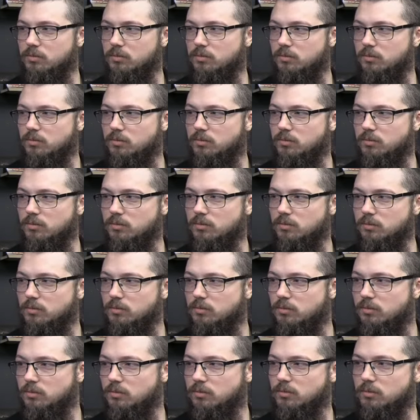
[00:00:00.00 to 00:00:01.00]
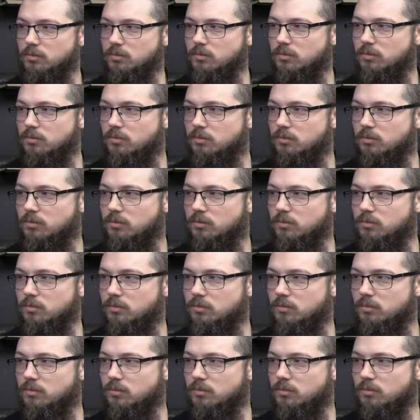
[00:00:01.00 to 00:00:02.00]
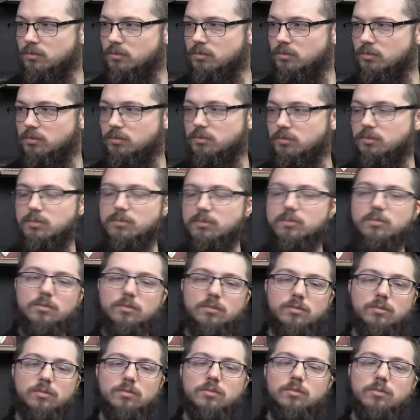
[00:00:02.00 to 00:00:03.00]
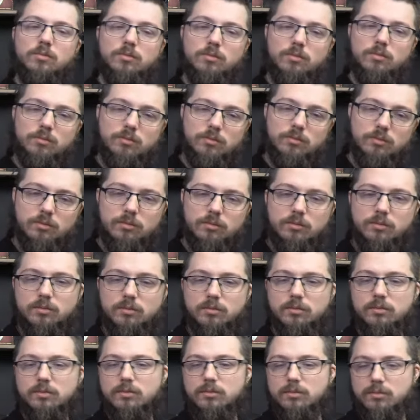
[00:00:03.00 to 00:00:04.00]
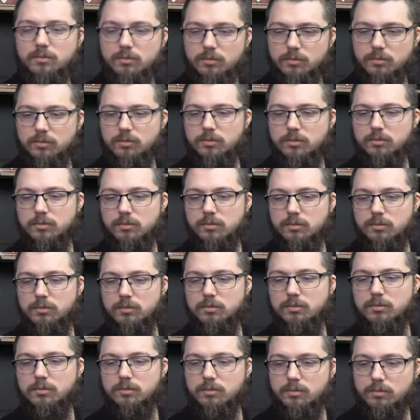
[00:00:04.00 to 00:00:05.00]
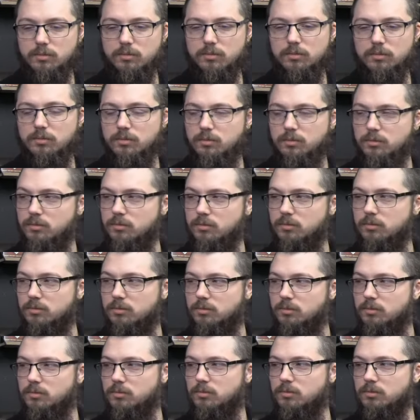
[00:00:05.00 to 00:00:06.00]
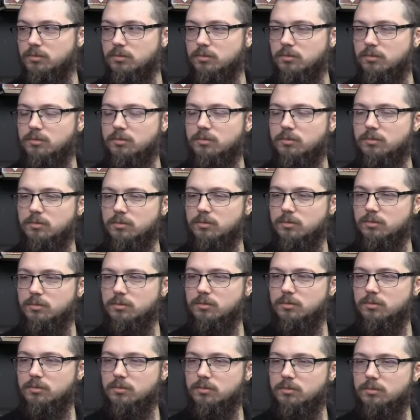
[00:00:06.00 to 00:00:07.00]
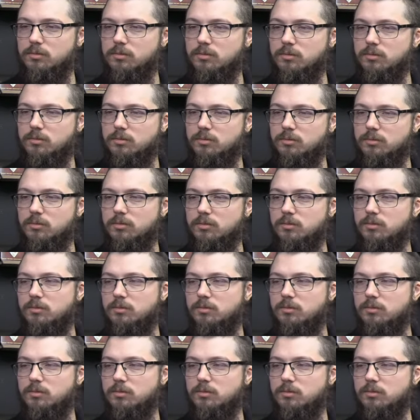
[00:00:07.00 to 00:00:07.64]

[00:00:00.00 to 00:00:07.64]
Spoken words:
(silent)